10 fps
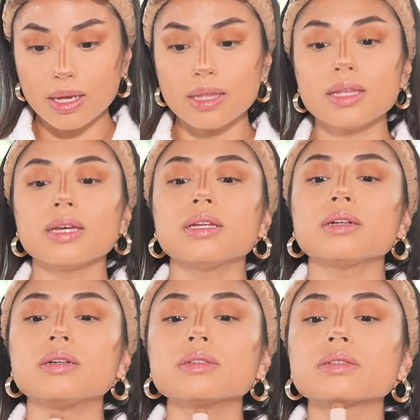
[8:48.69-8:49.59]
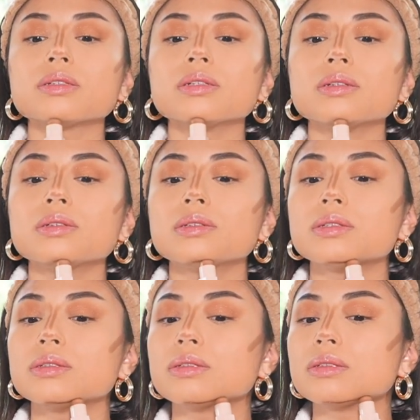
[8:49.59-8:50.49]
And then also
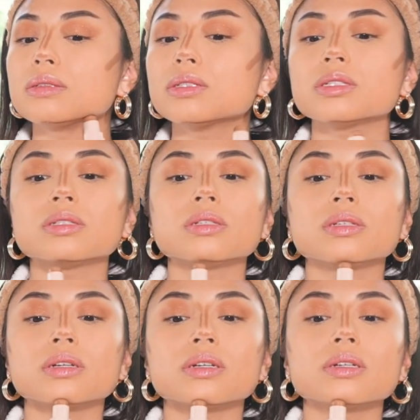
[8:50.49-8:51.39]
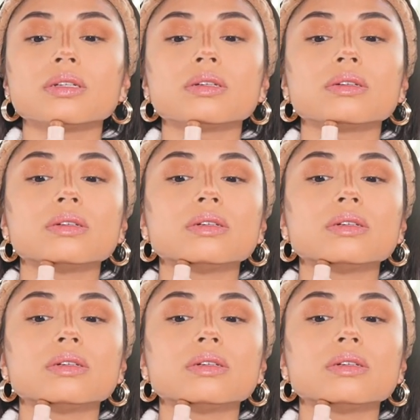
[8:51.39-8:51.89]
just a tad